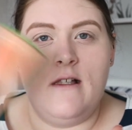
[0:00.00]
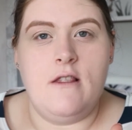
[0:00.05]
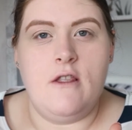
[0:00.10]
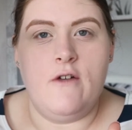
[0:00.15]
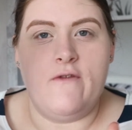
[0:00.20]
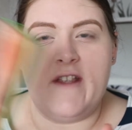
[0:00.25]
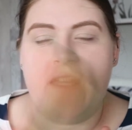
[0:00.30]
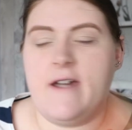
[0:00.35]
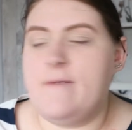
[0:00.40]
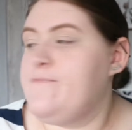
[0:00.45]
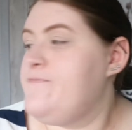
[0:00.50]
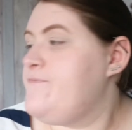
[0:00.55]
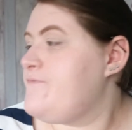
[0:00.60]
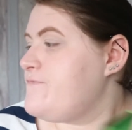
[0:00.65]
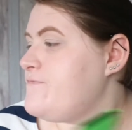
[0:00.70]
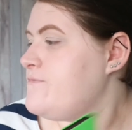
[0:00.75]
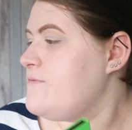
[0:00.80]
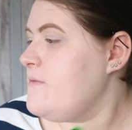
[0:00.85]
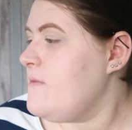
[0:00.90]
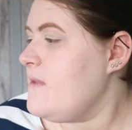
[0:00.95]
Loving it.
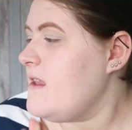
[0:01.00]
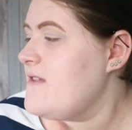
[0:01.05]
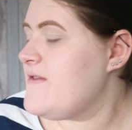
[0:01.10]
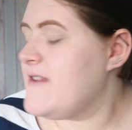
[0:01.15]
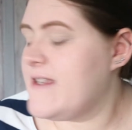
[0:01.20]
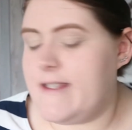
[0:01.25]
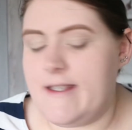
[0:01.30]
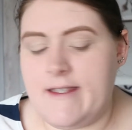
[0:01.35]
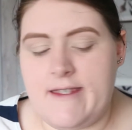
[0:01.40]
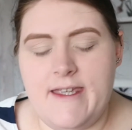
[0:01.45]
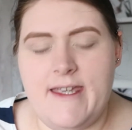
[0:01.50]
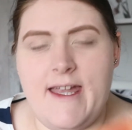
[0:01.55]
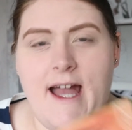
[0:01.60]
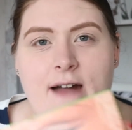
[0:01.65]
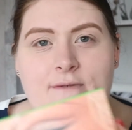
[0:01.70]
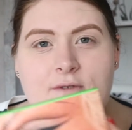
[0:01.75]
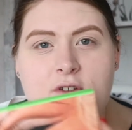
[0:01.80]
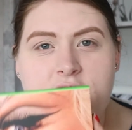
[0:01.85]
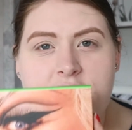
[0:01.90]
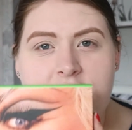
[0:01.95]
This is the
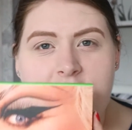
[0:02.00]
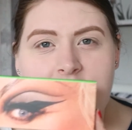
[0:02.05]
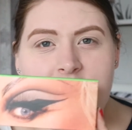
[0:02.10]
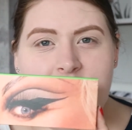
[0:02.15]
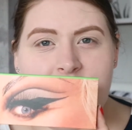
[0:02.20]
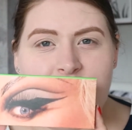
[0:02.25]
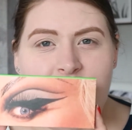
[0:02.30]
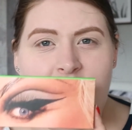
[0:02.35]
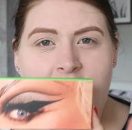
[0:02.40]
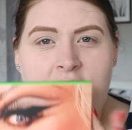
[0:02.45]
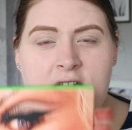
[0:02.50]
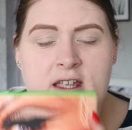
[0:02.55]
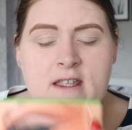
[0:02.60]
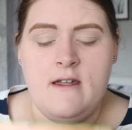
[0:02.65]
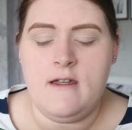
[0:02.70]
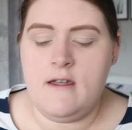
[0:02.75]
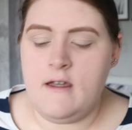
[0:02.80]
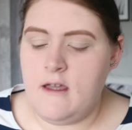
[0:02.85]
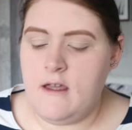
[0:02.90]
Kat Von D Divine